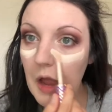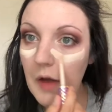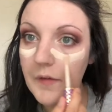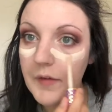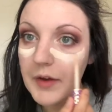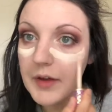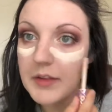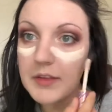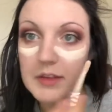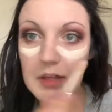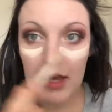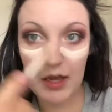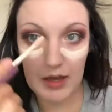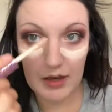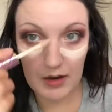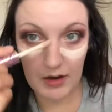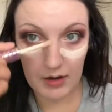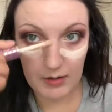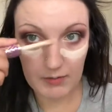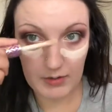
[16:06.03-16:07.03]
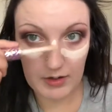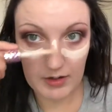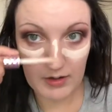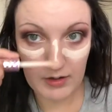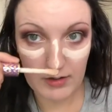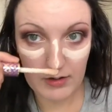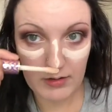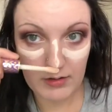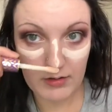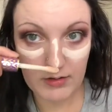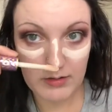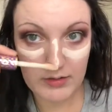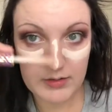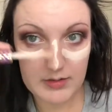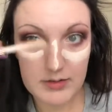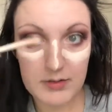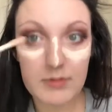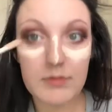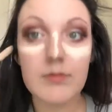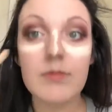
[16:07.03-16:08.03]
Like that, on my
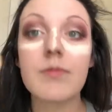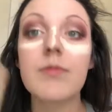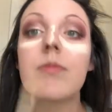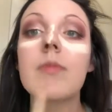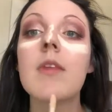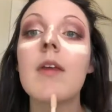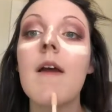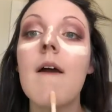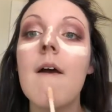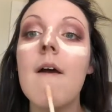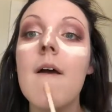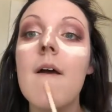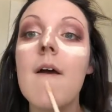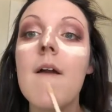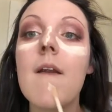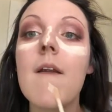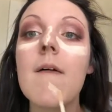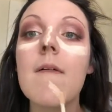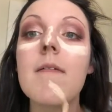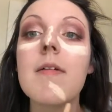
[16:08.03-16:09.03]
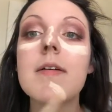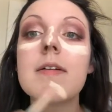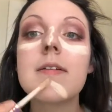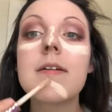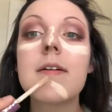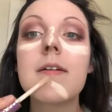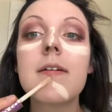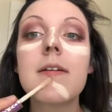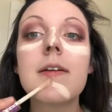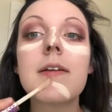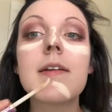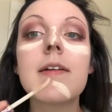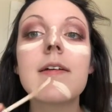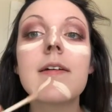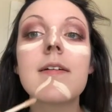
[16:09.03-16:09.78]
nose, and on my chin.